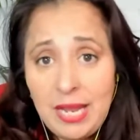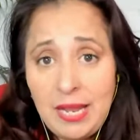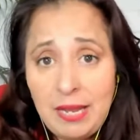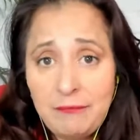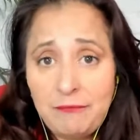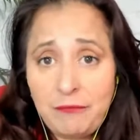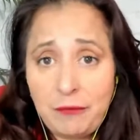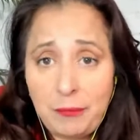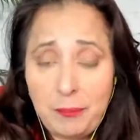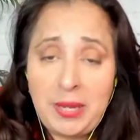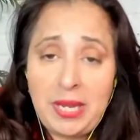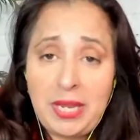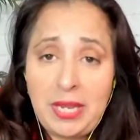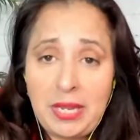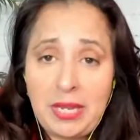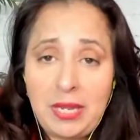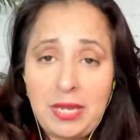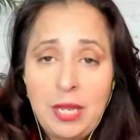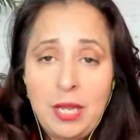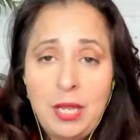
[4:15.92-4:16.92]
for
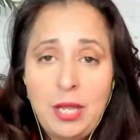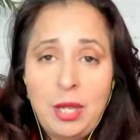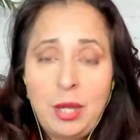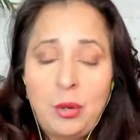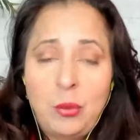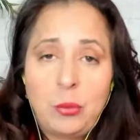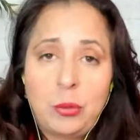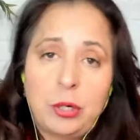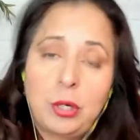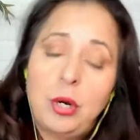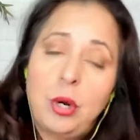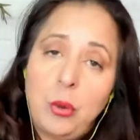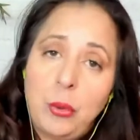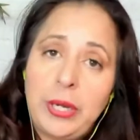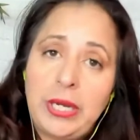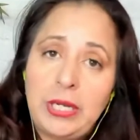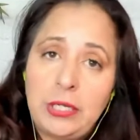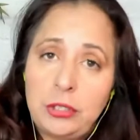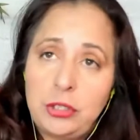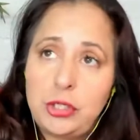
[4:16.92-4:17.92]
me were
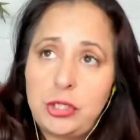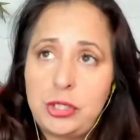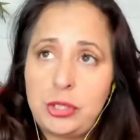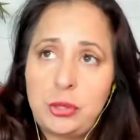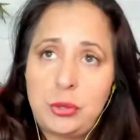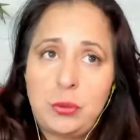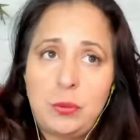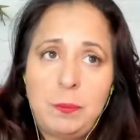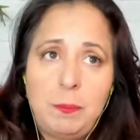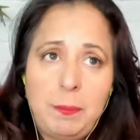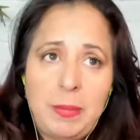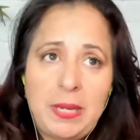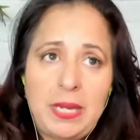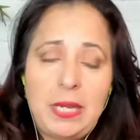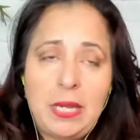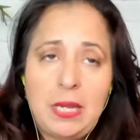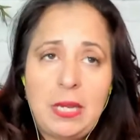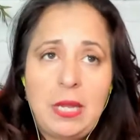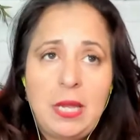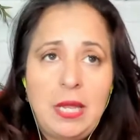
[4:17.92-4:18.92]
going to
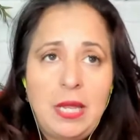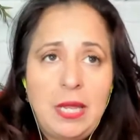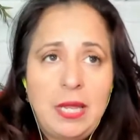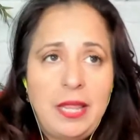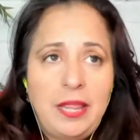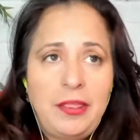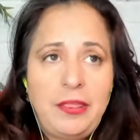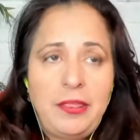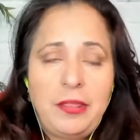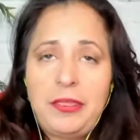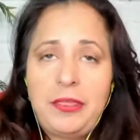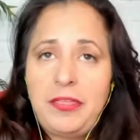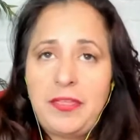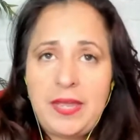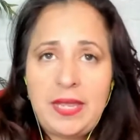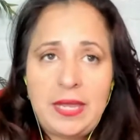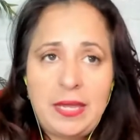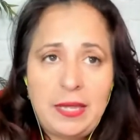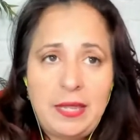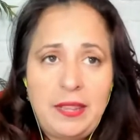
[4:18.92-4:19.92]
be the
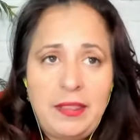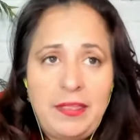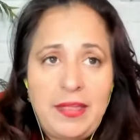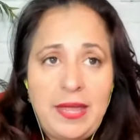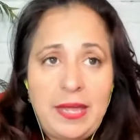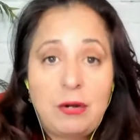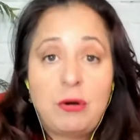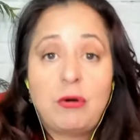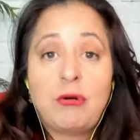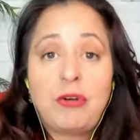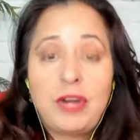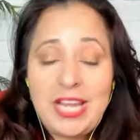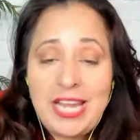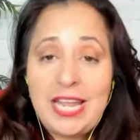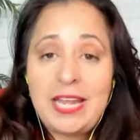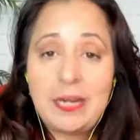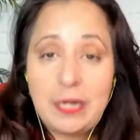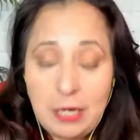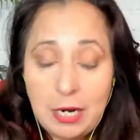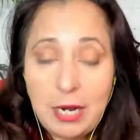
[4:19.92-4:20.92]
thing that
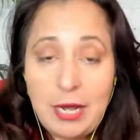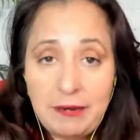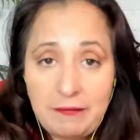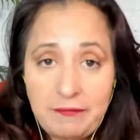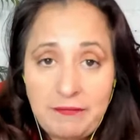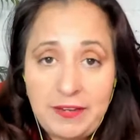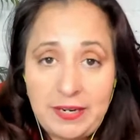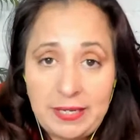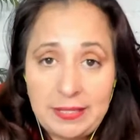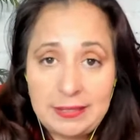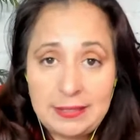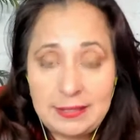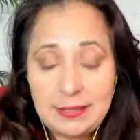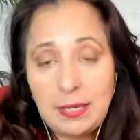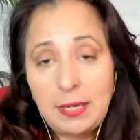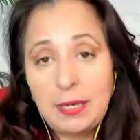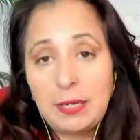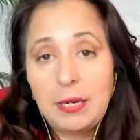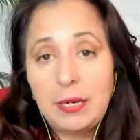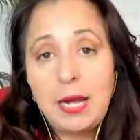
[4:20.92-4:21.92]
created confidence.
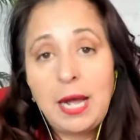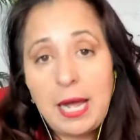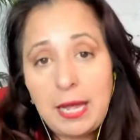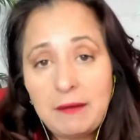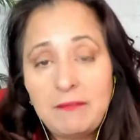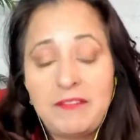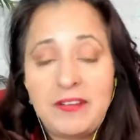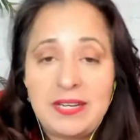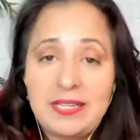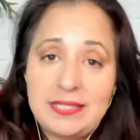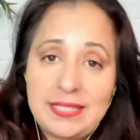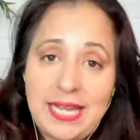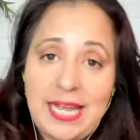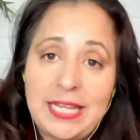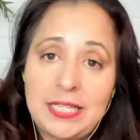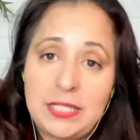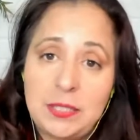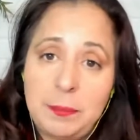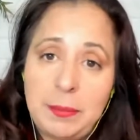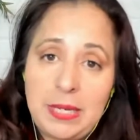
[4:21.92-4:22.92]
Confidence had
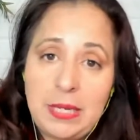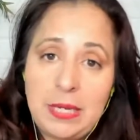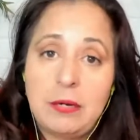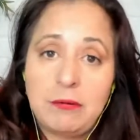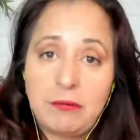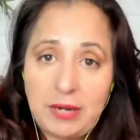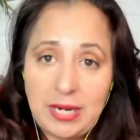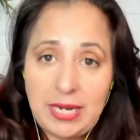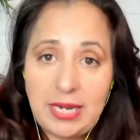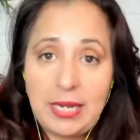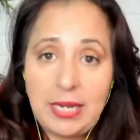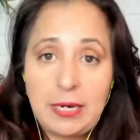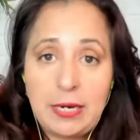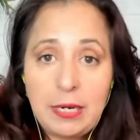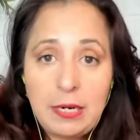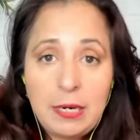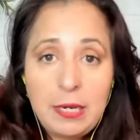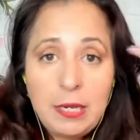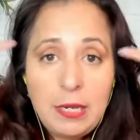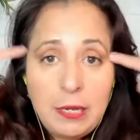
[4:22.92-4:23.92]
to be created
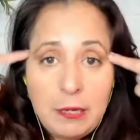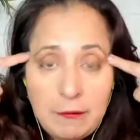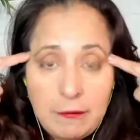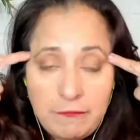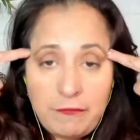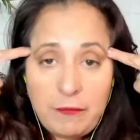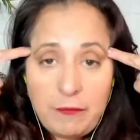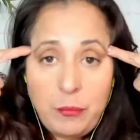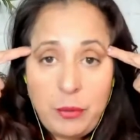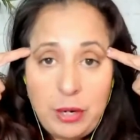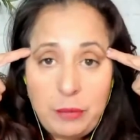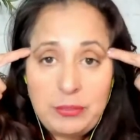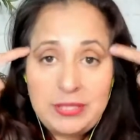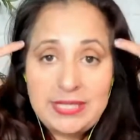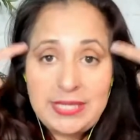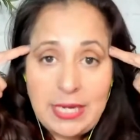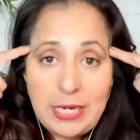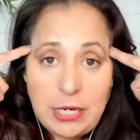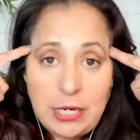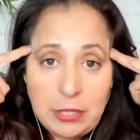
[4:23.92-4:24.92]
from what was
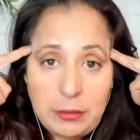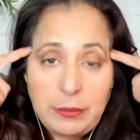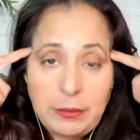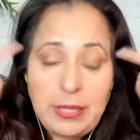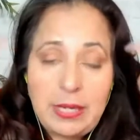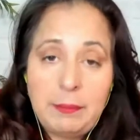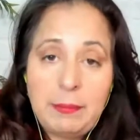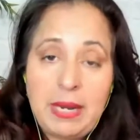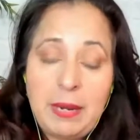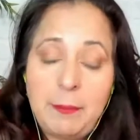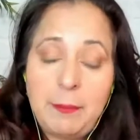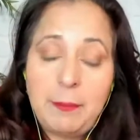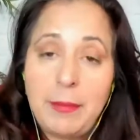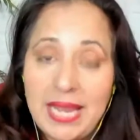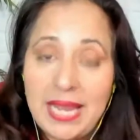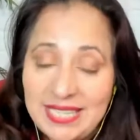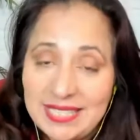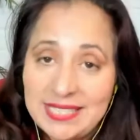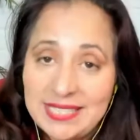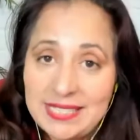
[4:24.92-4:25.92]
here in my
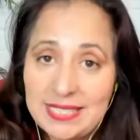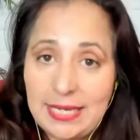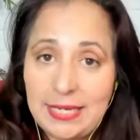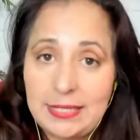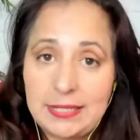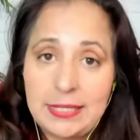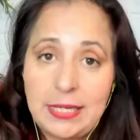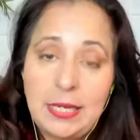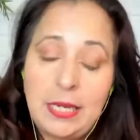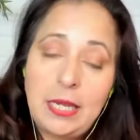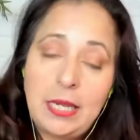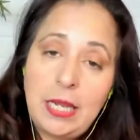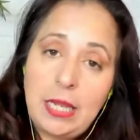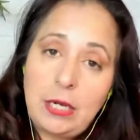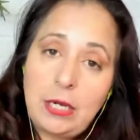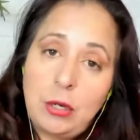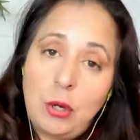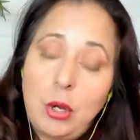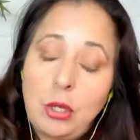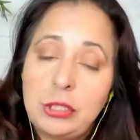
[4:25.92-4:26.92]
mindset and
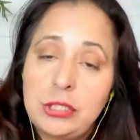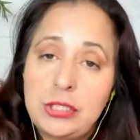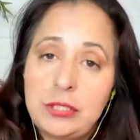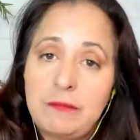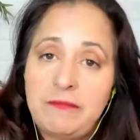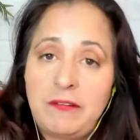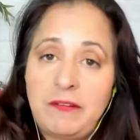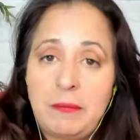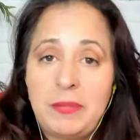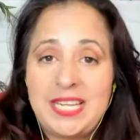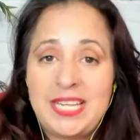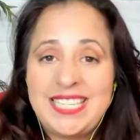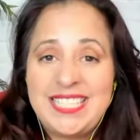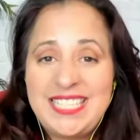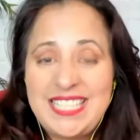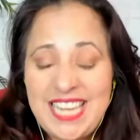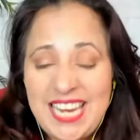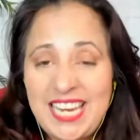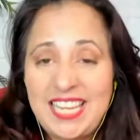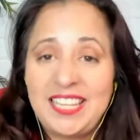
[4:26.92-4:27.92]
also from the
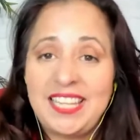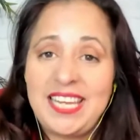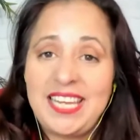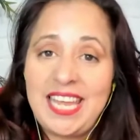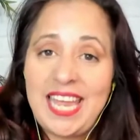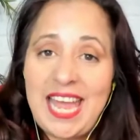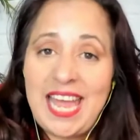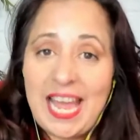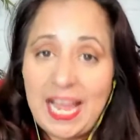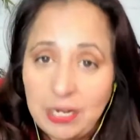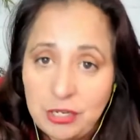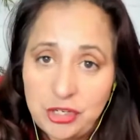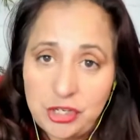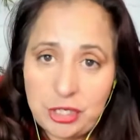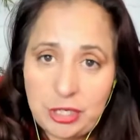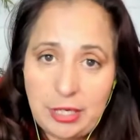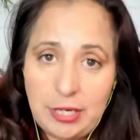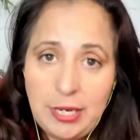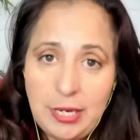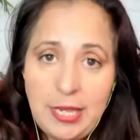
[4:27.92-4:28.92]
daily
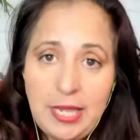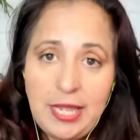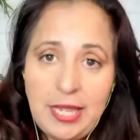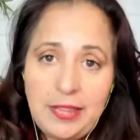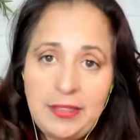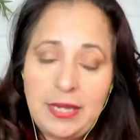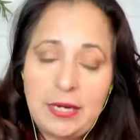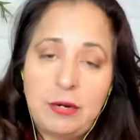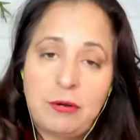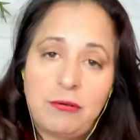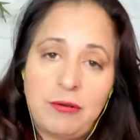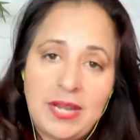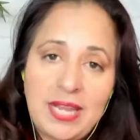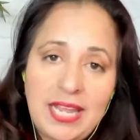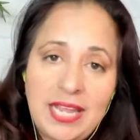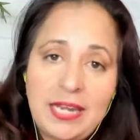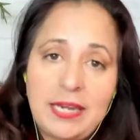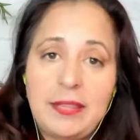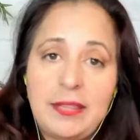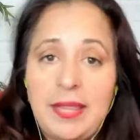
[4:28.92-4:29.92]
action that
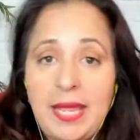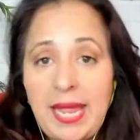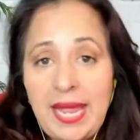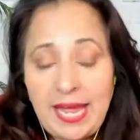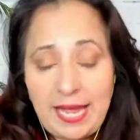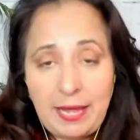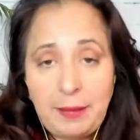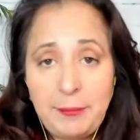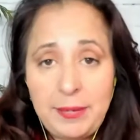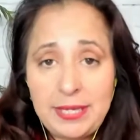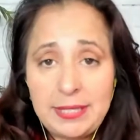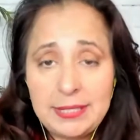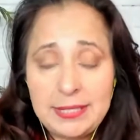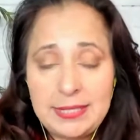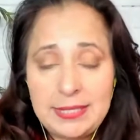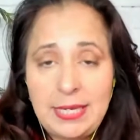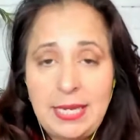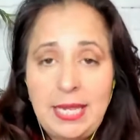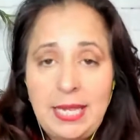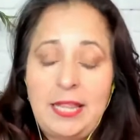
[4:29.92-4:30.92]
created the habits
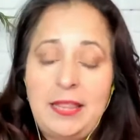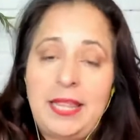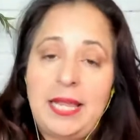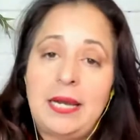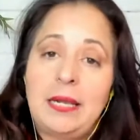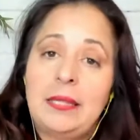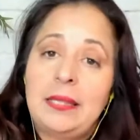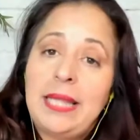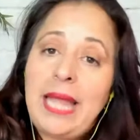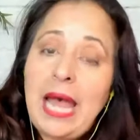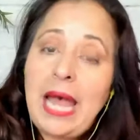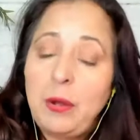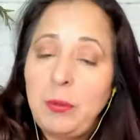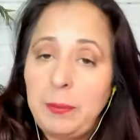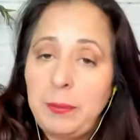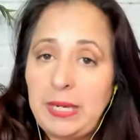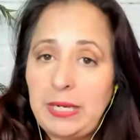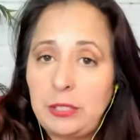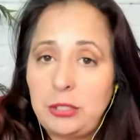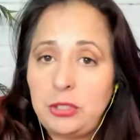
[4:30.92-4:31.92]
that allowed
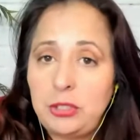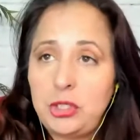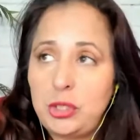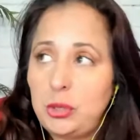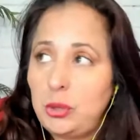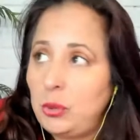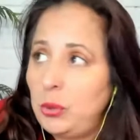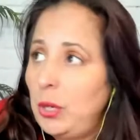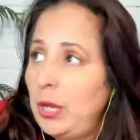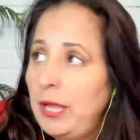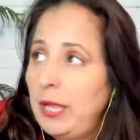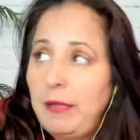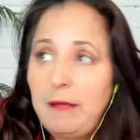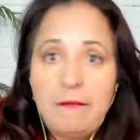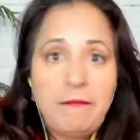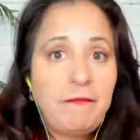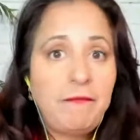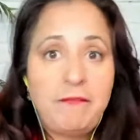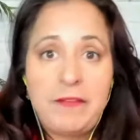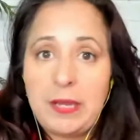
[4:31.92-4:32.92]
me to
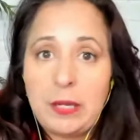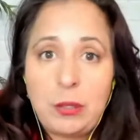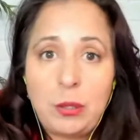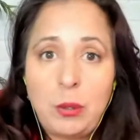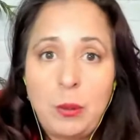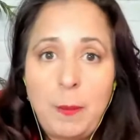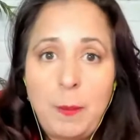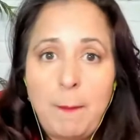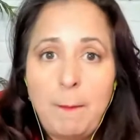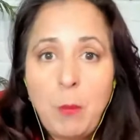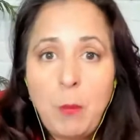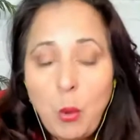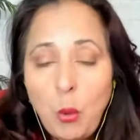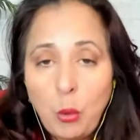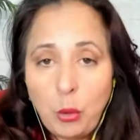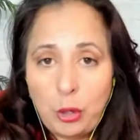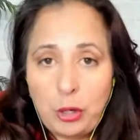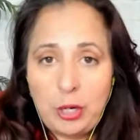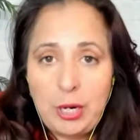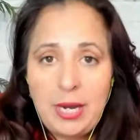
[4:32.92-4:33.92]
feel
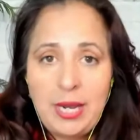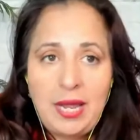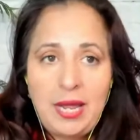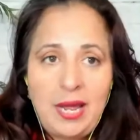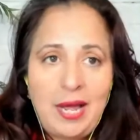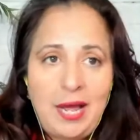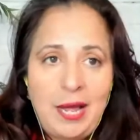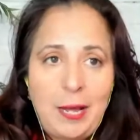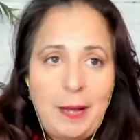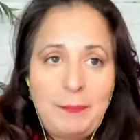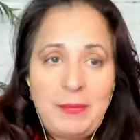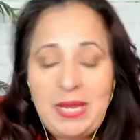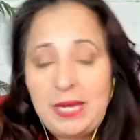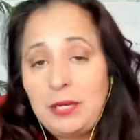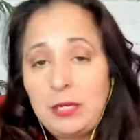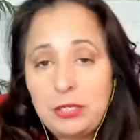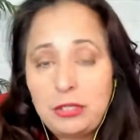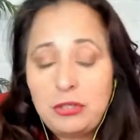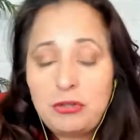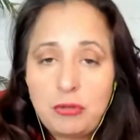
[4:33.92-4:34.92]
more um, in
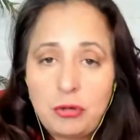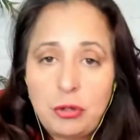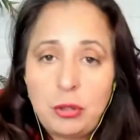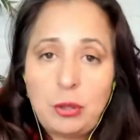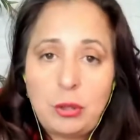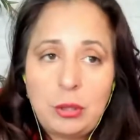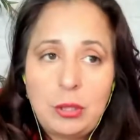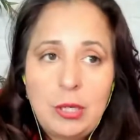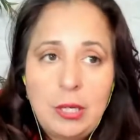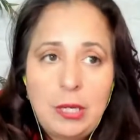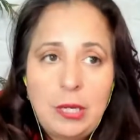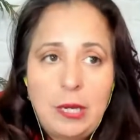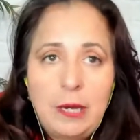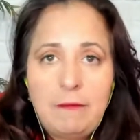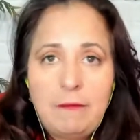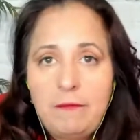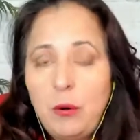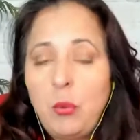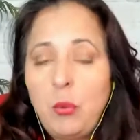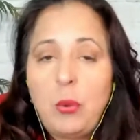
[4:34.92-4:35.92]
control
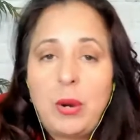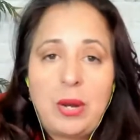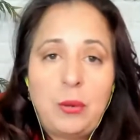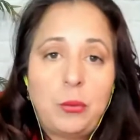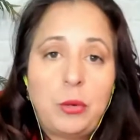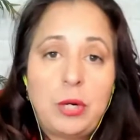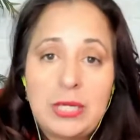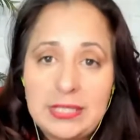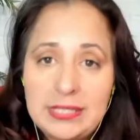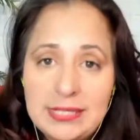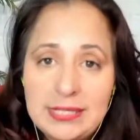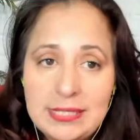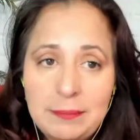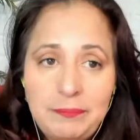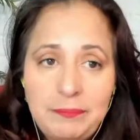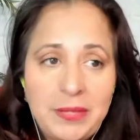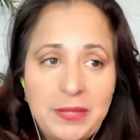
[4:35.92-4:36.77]
of who I was.